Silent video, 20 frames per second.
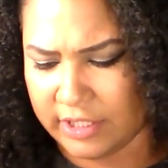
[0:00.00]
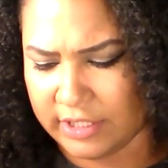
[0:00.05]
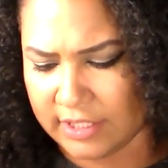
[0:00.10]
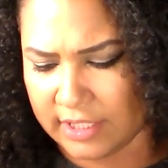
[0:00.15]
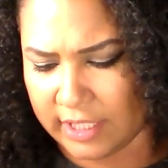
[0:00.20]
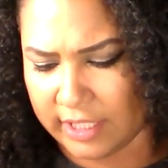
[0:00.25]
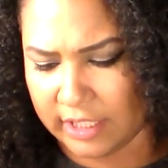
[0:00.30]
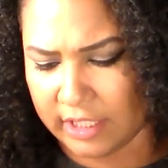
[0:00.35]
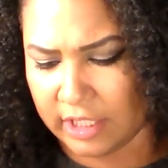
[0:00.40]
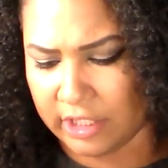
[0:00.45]

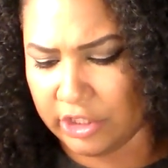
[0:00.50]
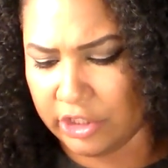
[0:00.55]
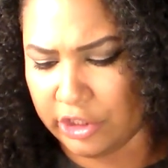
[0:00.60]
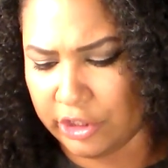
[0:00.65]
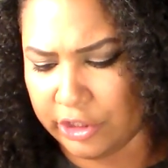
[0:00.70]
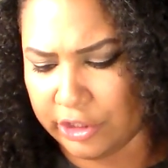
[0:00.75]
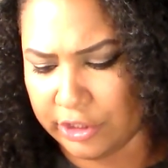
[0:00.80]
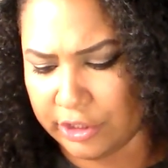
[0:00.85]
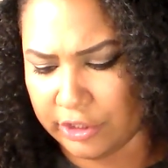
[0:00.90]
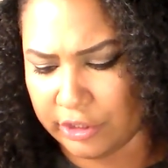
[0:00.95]
It's like a
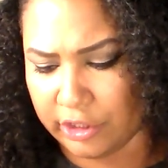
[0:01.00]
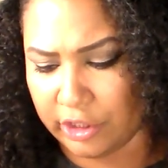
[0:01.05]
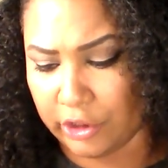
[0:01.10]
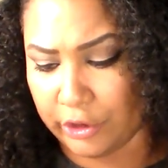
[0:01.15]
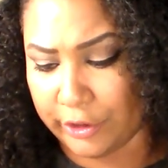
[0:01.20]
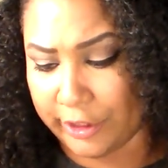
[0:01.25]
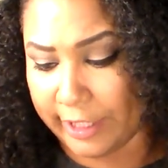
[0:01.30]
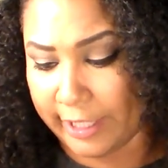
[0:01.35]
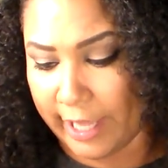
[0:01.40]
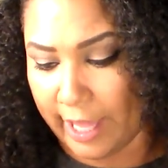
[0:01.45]
year
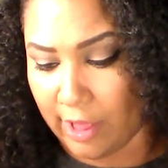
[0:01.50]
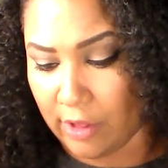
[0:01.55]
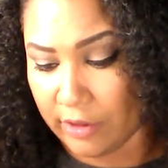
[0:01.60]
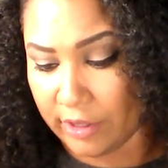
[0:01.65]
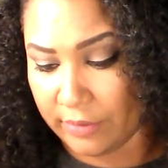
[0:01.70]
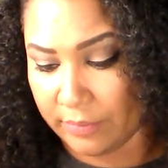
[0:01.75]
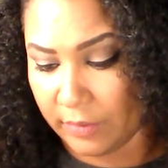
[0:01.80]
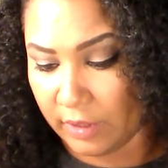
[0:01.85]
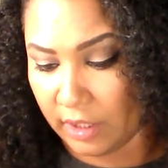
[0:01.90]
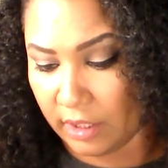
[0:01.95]
learning
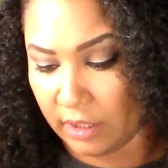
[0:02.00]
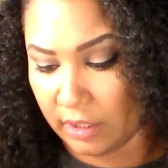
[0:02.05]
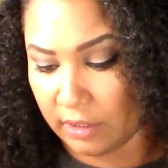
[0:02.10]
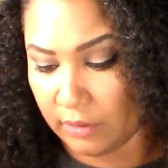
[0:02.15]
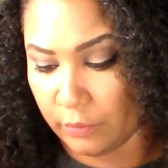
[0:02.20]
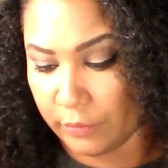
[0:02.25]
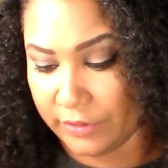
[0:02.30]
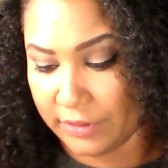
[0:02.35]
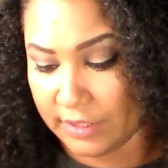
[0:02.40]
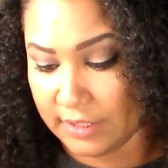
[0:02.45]
alchemy
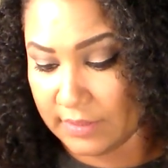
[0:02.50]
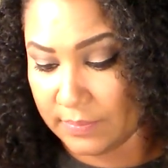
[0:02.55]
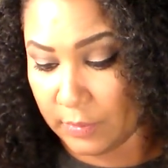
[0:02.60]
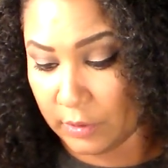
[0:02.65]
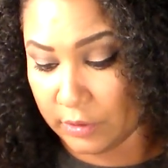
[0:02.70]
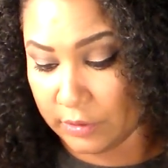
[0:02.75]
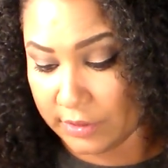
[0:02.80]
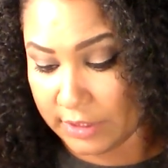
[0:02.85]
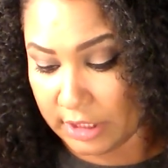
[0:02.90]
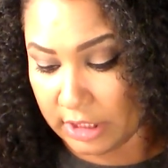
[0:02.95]
with this
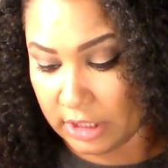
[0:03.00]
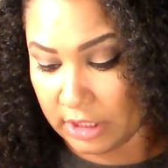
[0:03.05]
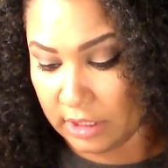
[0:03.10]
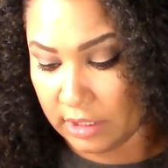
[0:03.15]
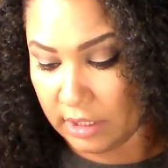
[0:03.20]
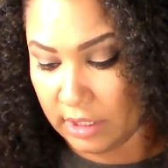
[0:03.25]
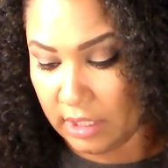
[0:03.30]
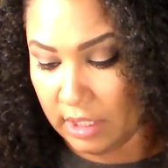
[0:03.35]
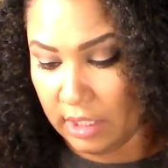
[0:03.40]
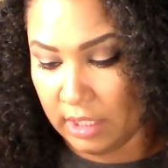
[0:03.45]
person.